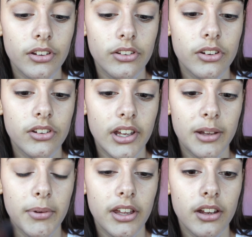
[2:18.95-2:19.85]
So just take
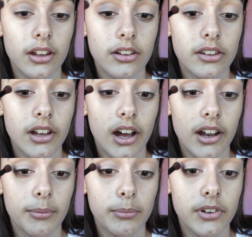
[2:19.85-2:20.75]
a bit and
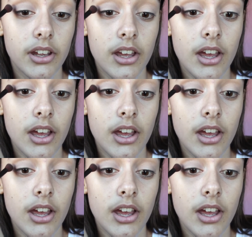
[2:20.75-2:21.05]
start at